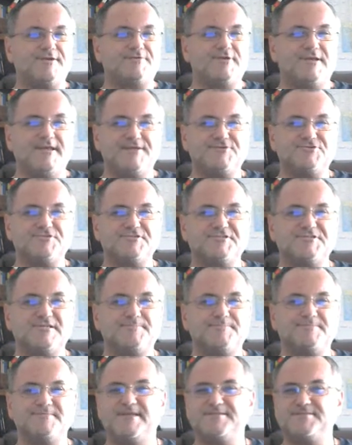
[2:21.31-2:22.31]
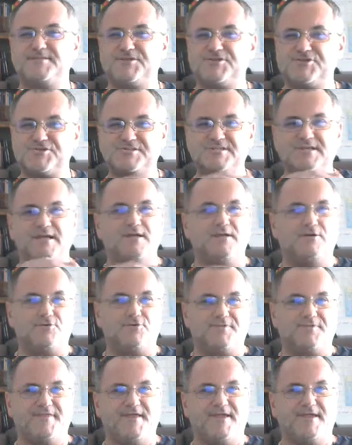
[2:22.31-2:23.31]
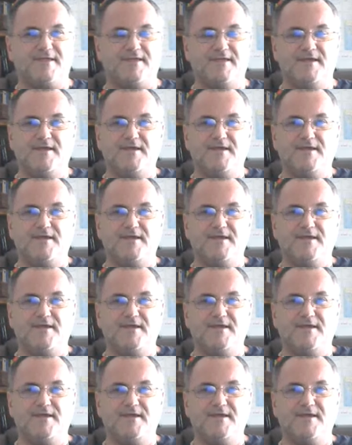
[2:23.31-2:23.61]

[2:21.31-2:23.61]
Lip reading: relationships, that's a shallow thing.